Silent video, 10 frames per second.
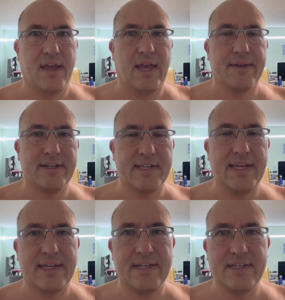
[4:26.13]
I'm going to
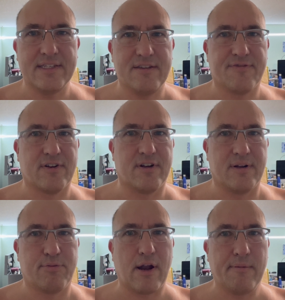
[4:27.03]
take it easy for
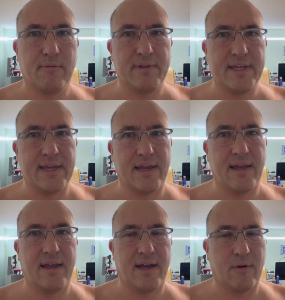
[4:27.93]
probably
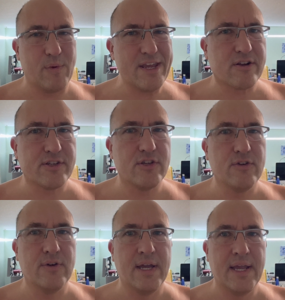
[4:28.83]
a week or
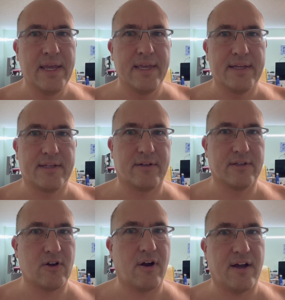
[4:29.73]
two until the
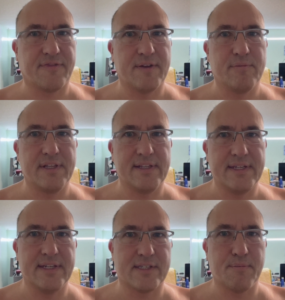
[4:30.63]
cough completely
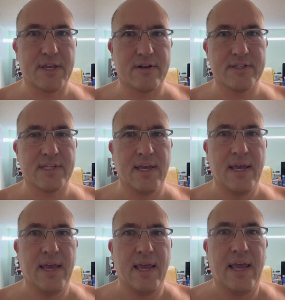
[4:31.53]
disappears.
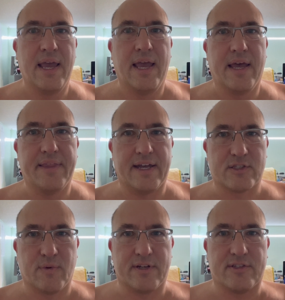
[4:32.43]
And
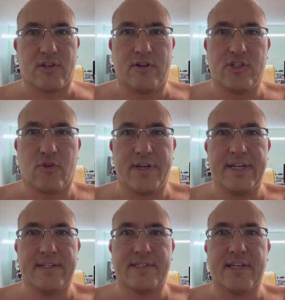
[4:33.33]
that's when I'll start
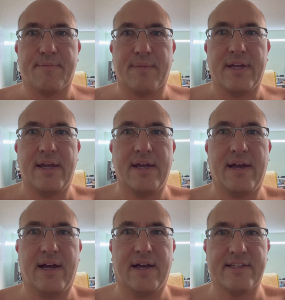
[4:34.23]
joining some
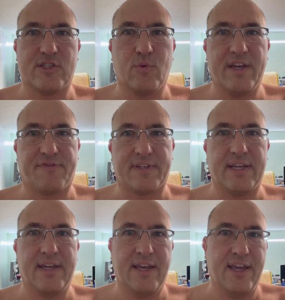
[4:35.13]
Zwift
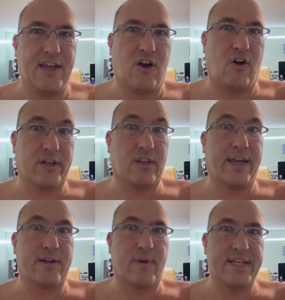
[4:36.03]

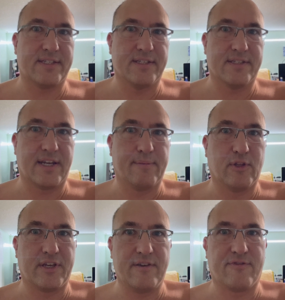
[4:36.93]
online races. And I'm
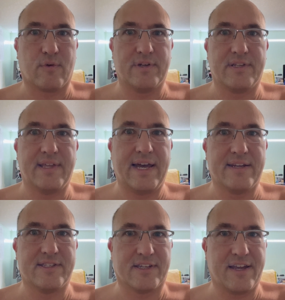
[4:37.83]
looking forward to that
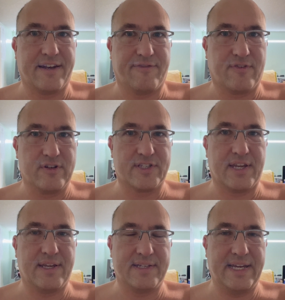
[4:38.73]
as a kind of first
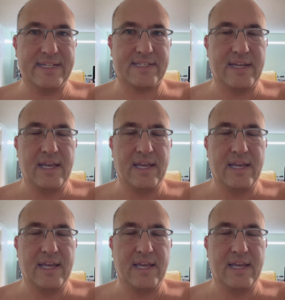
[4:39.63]
test.